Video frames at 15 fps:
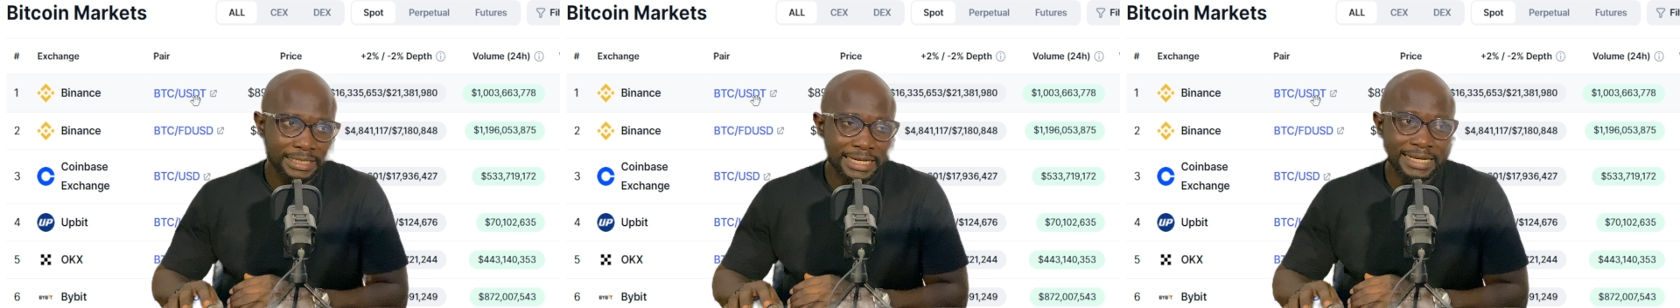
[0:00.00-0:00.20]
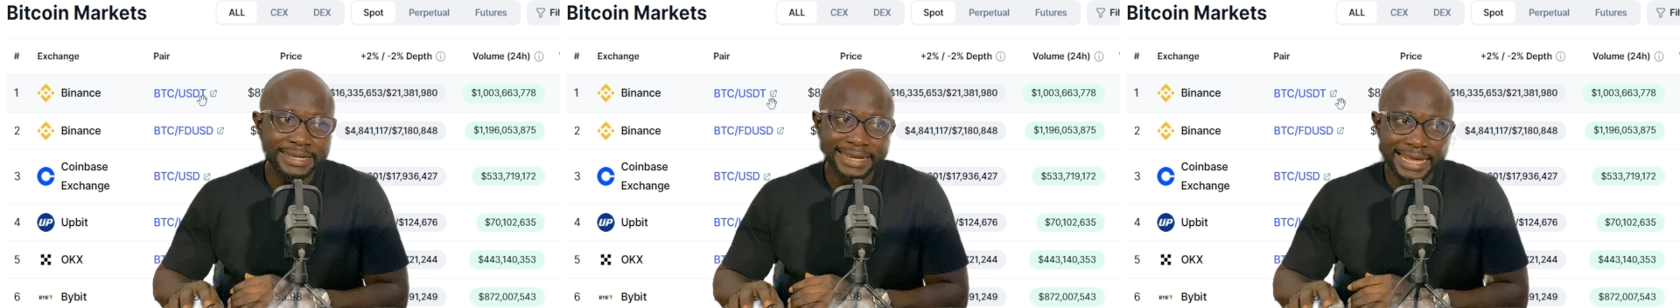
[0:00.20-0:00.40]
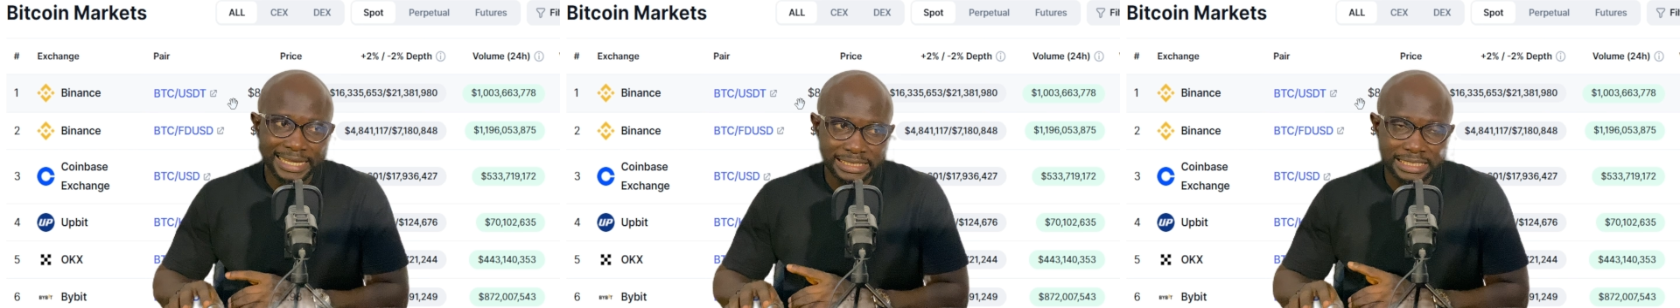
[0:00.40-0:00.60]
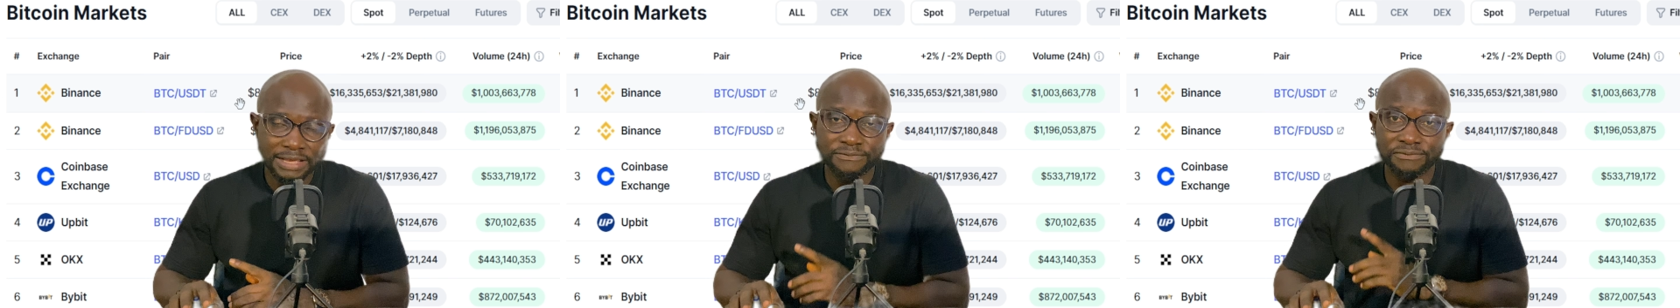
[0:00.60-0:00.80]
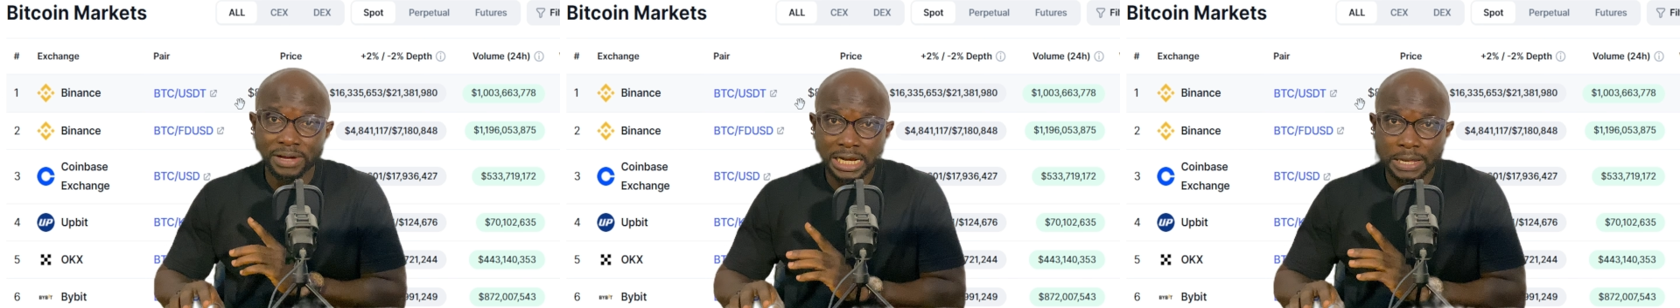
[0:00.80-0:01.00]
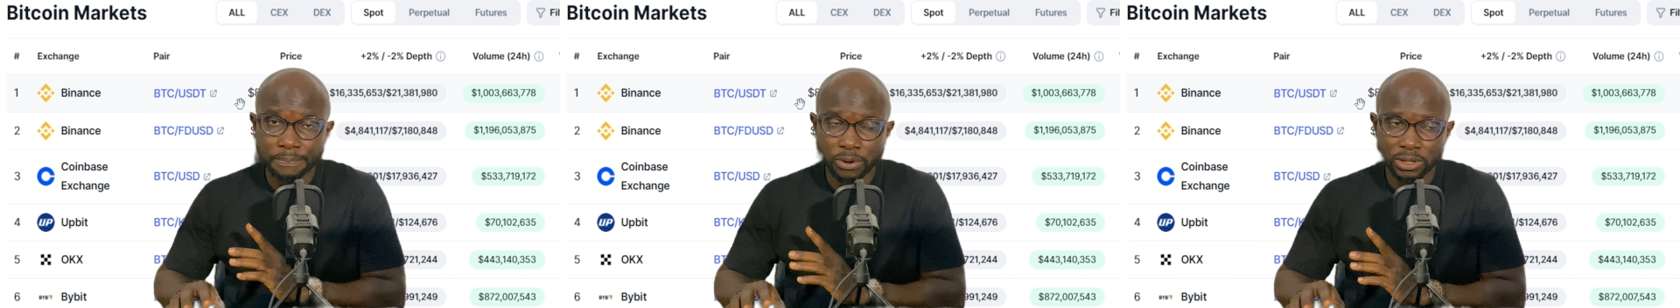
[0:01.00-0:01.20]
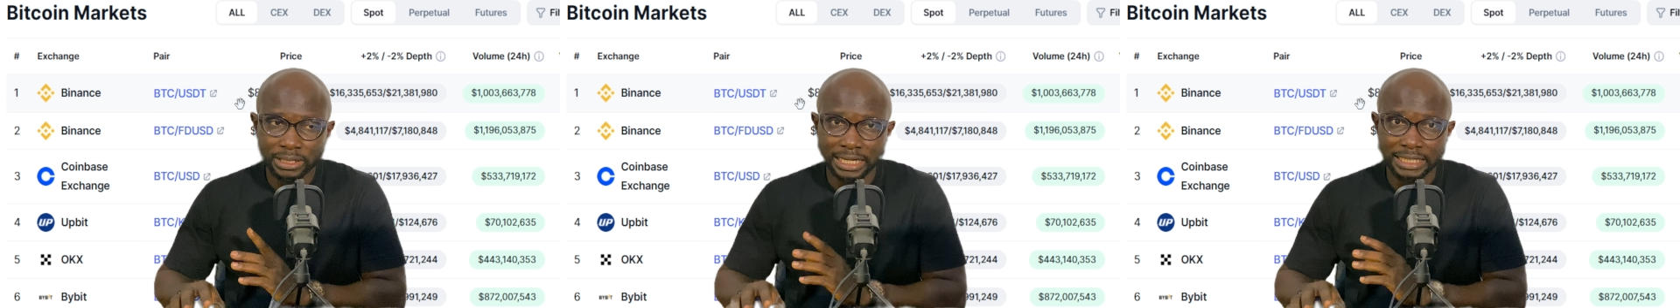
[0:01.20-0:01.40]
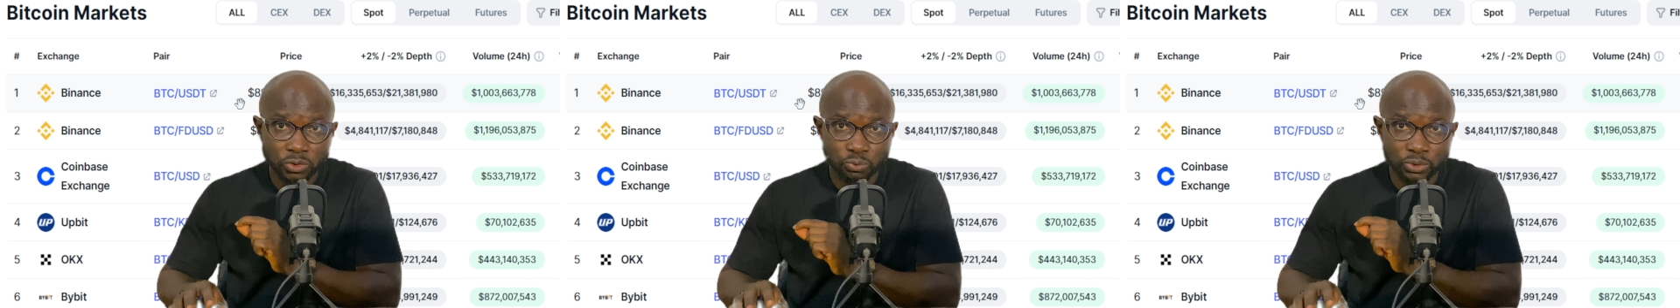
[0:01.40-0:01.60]
The next thing very
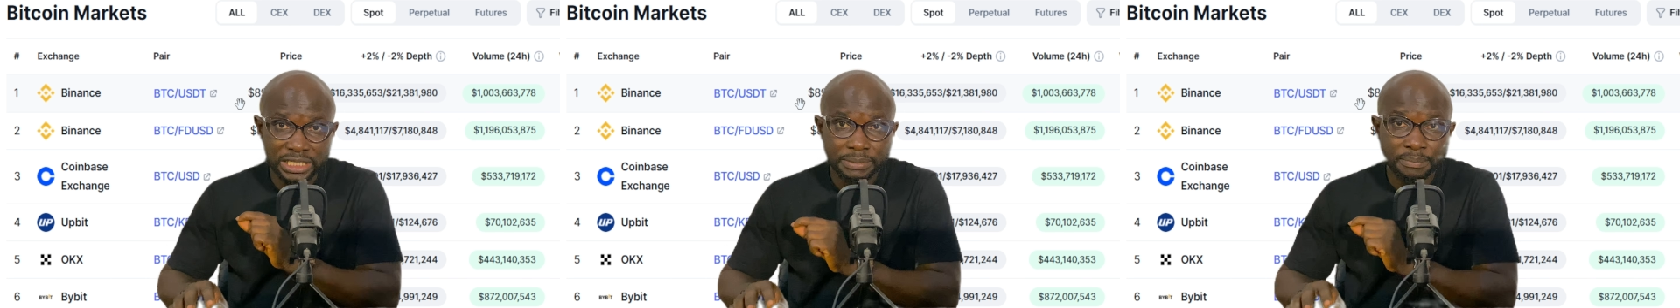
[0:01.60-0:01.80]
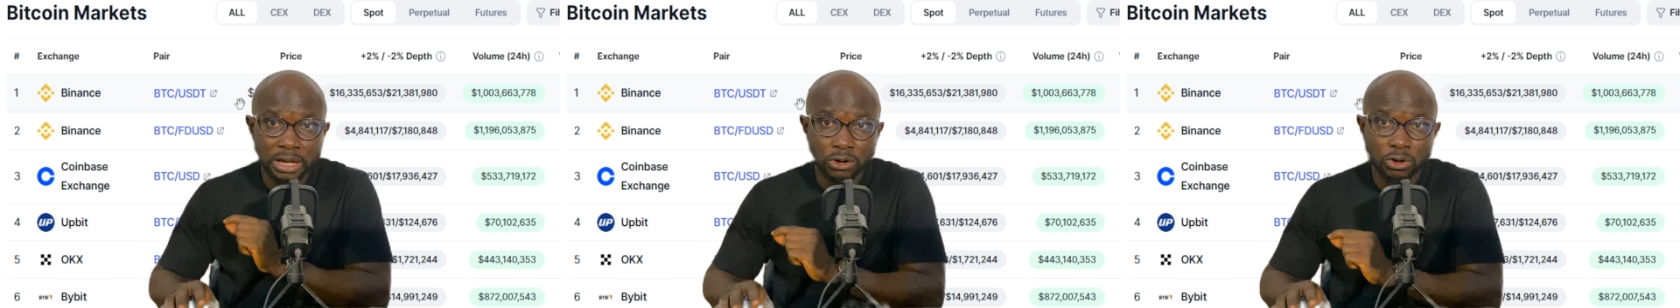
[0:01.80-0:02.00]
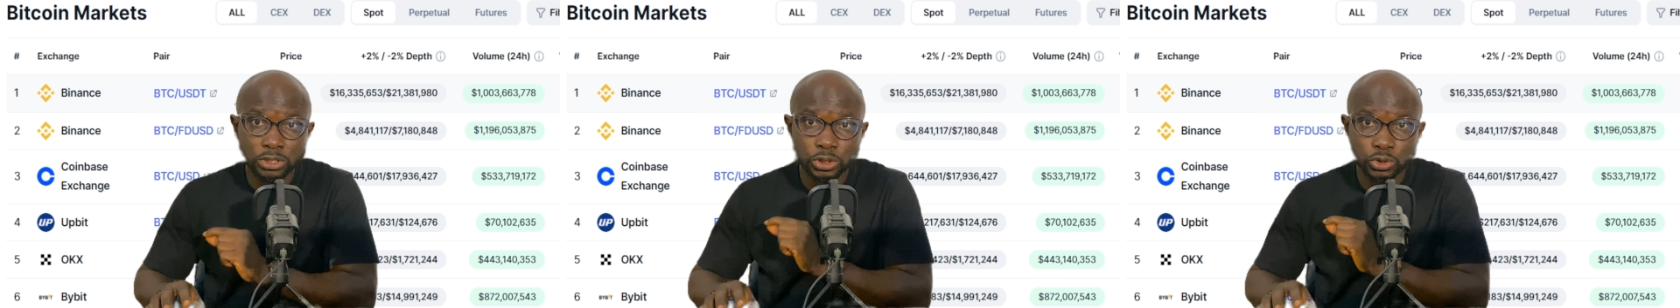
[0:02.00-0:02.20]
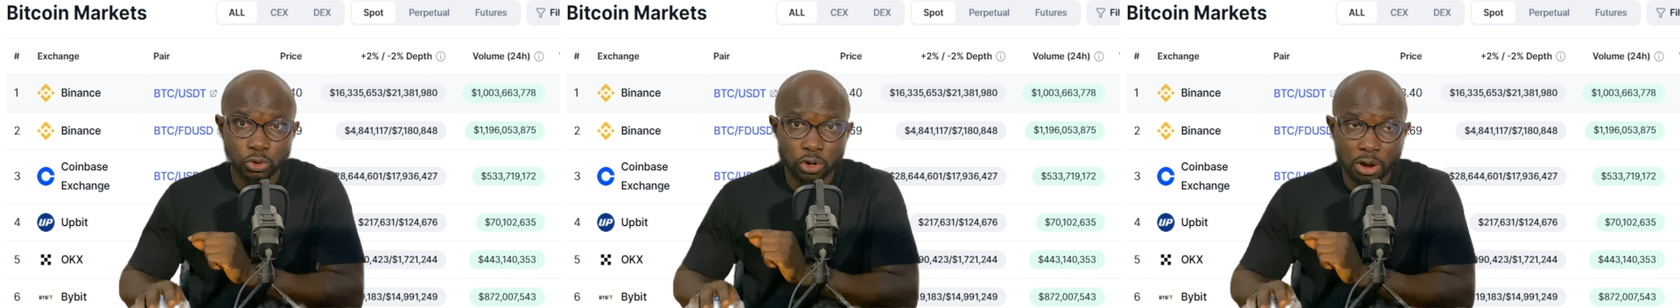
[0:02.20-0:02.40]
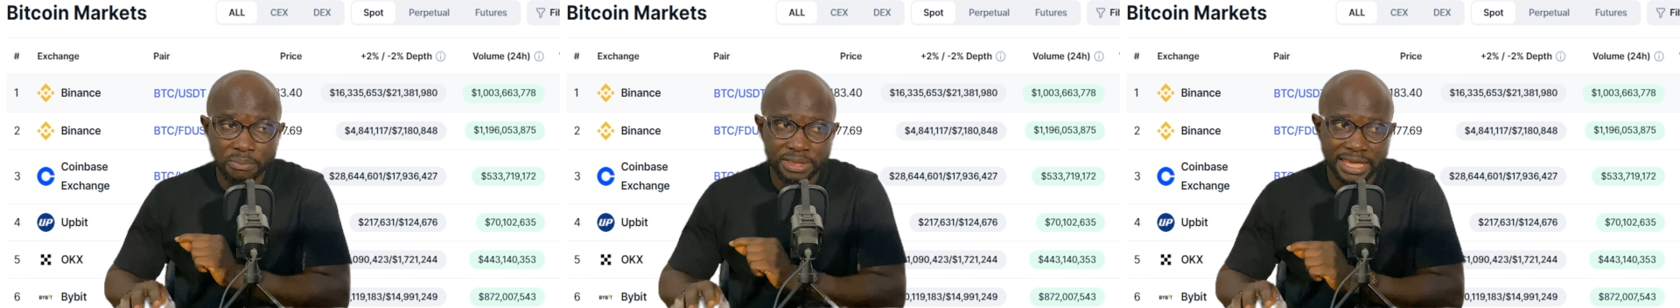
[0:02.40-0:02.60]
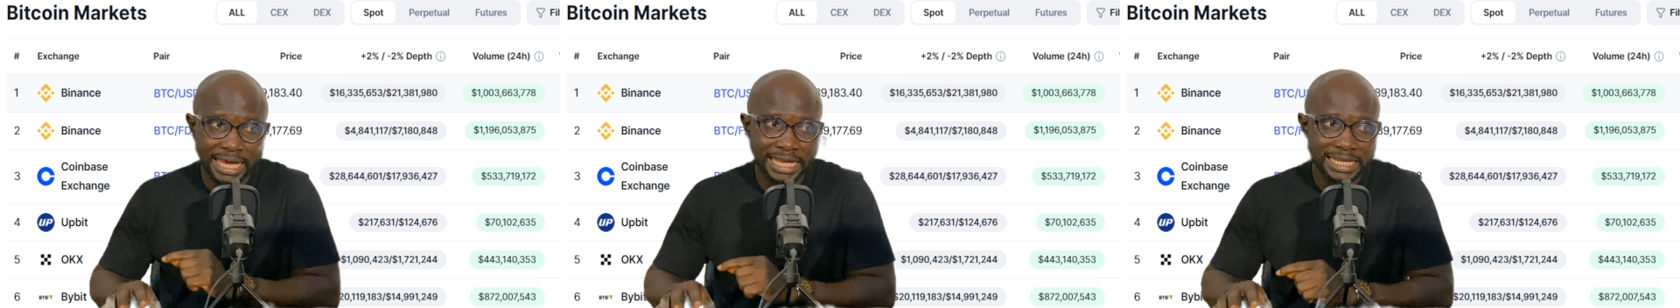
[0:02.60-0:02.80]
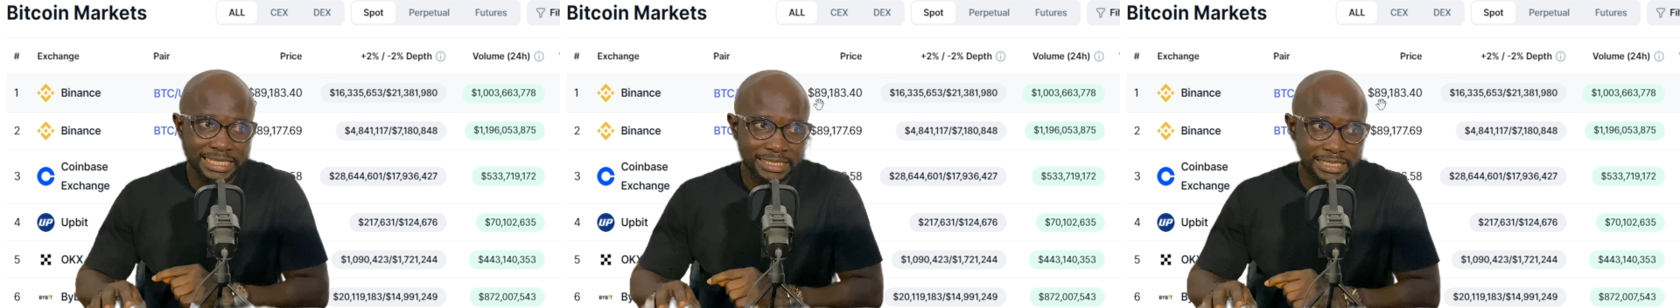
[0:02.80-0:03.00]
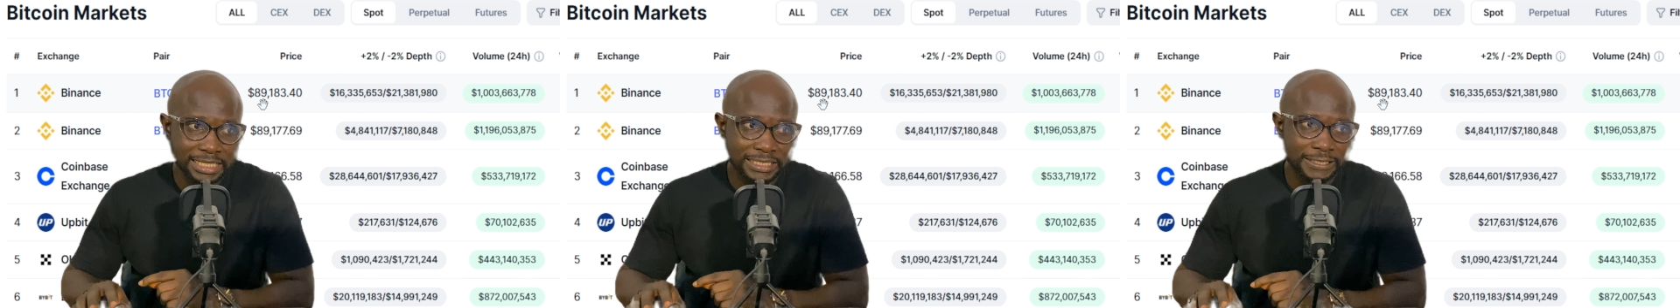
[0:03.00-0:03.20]
important which make us to come here
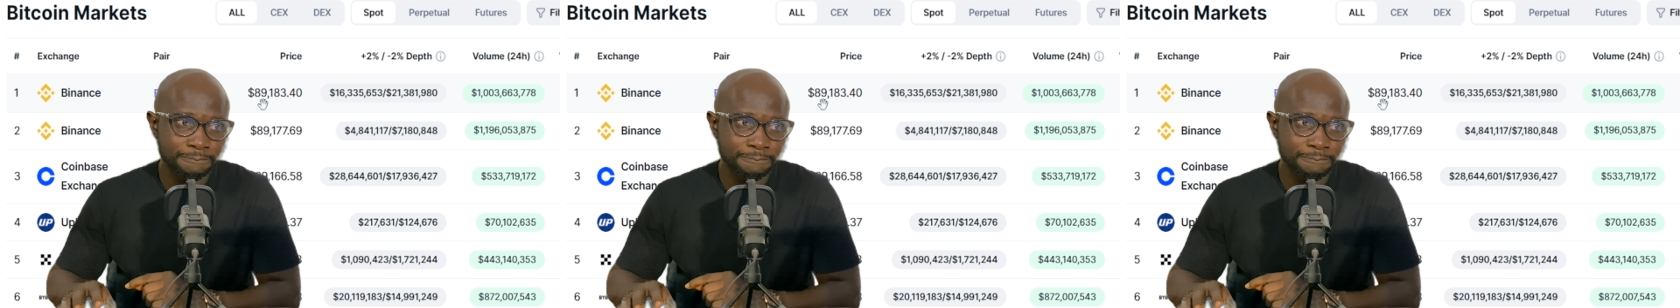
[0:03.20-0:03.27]
is this.